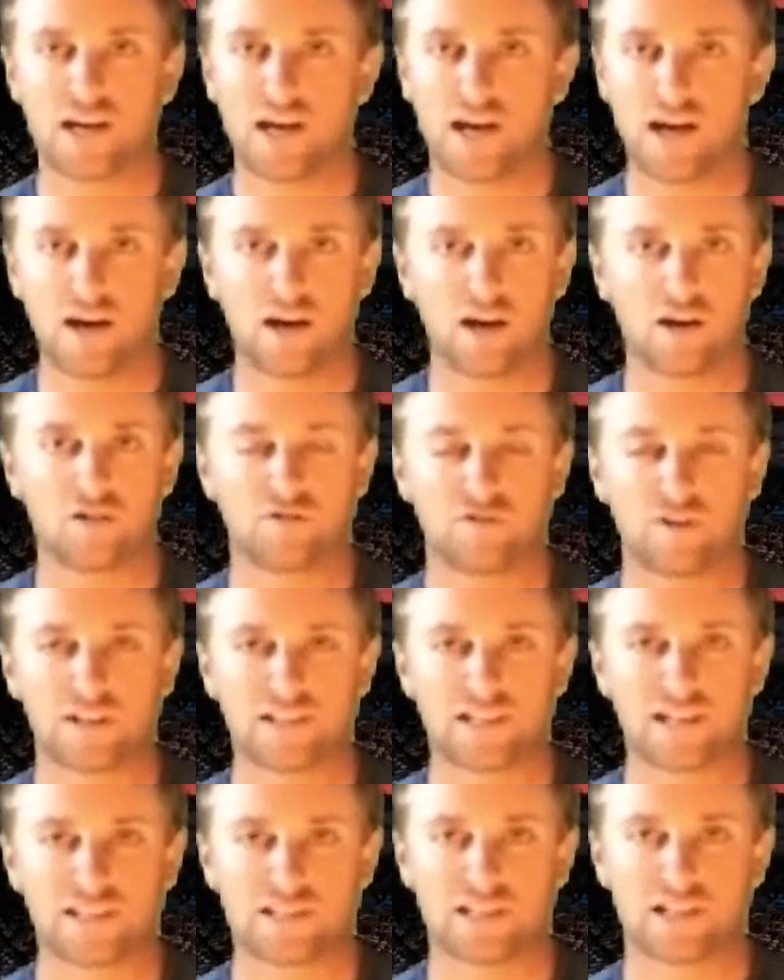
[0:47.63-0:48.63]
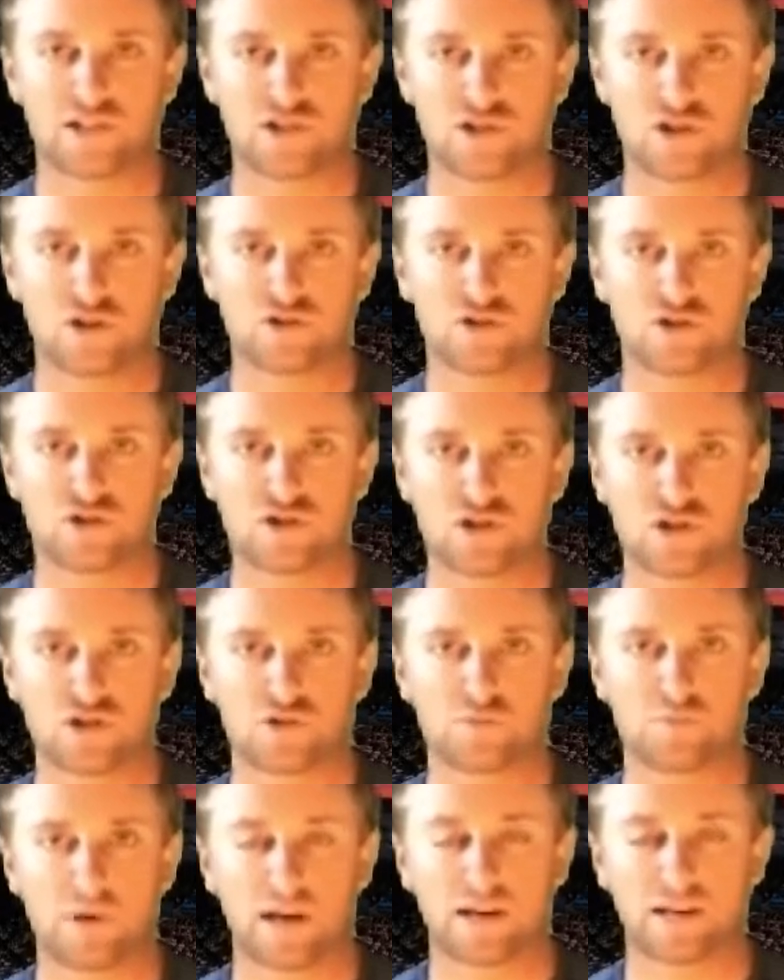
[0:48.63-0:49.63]
fantastic surgeons such as
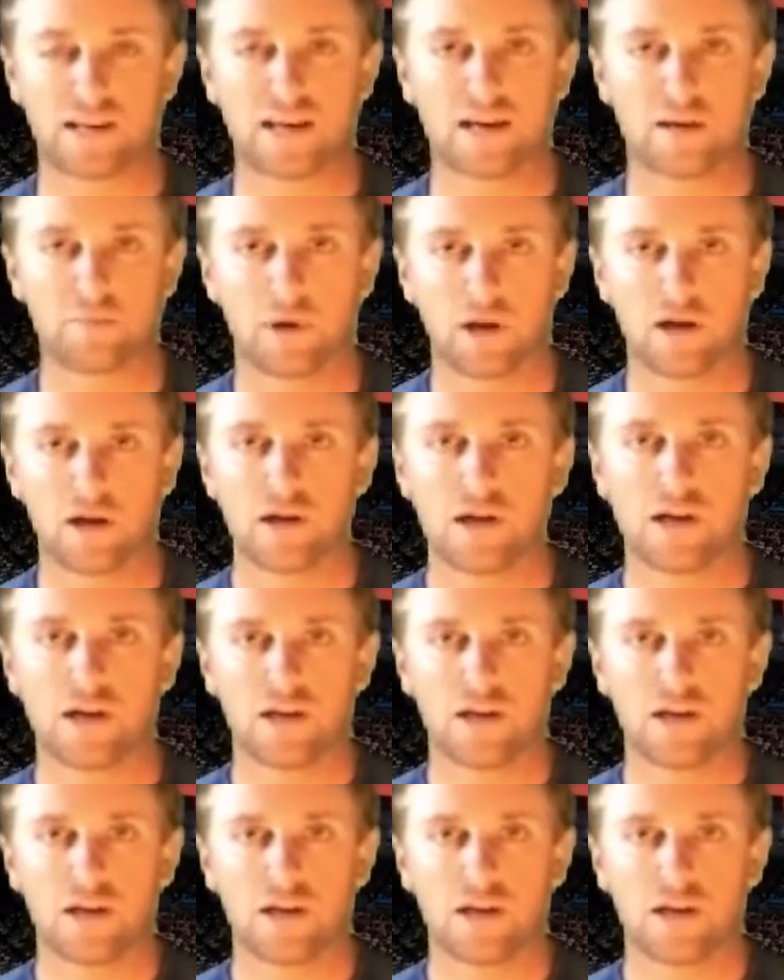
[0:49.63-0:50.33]
Ben Kibler.